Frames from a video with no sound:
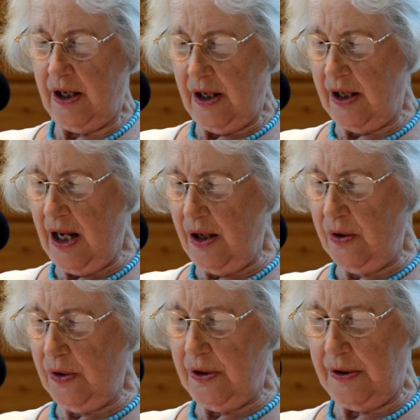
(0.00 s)

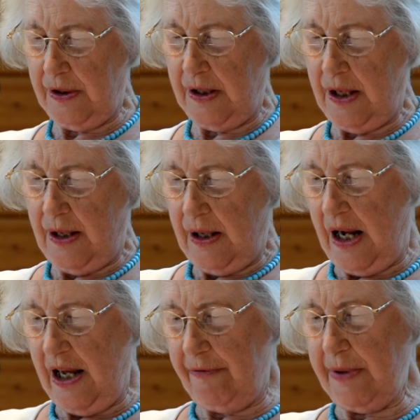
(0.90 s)
now
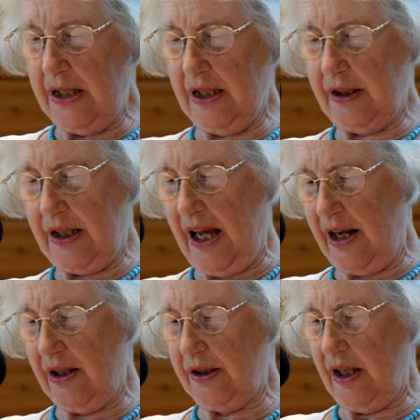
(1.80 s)
I have been in
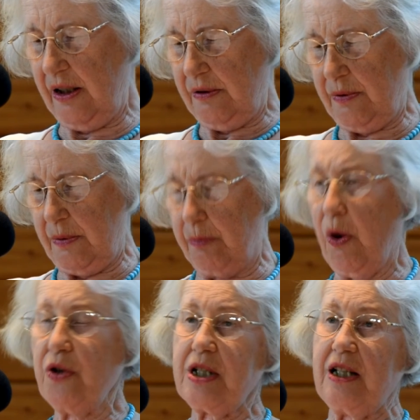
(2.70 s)
Canada,
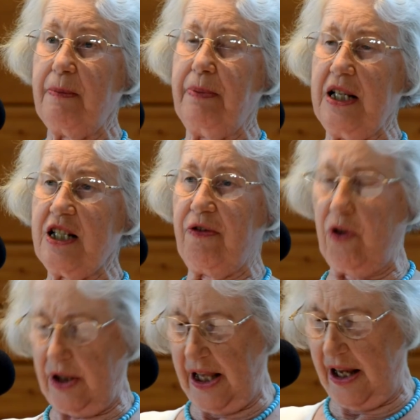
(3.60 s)
mostly
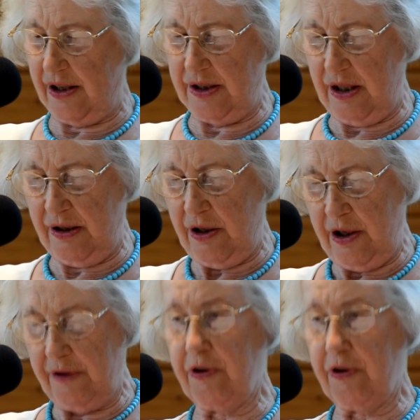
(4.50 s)
peaceful Canada,